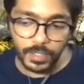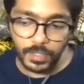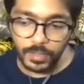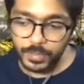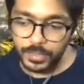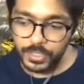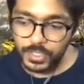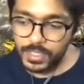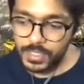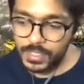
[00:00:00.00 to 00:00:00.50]

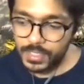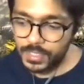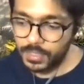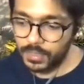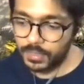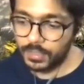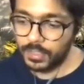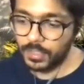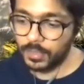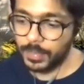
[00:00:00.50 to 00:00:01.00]
which is
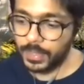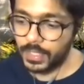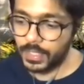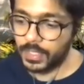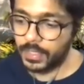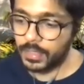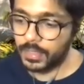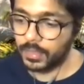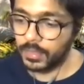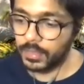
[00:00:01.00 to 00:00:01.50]
a little bit,
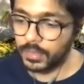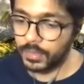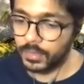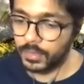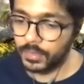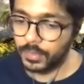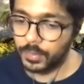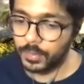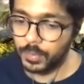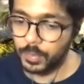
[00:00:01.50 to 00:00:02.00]

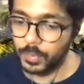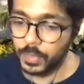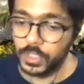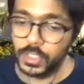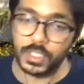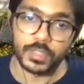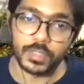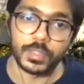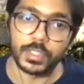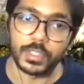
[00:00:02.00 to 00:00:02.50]
which
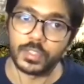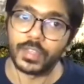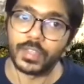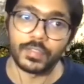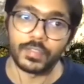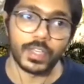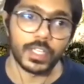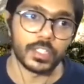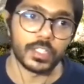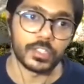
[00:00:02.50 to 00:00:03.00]
is very,
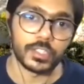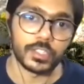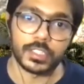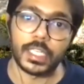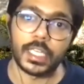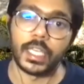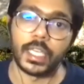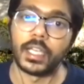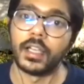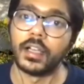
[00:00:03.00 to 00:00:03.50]
very
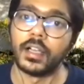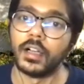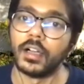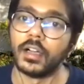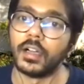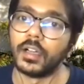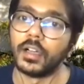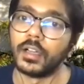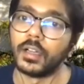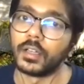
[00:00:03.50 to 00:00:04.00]
interesting
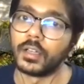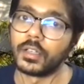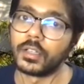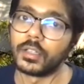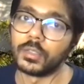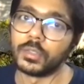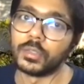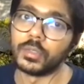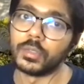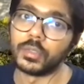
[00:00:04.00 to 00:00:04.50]

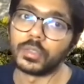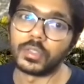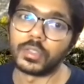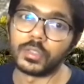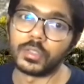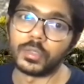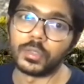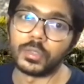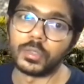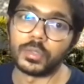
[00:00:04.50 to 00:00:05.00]
to
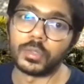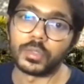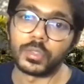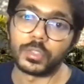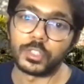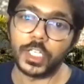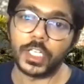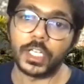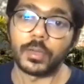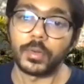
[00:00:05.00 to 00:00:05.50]

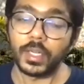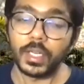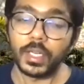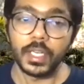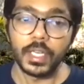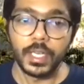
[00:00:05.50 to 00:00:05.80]
check out.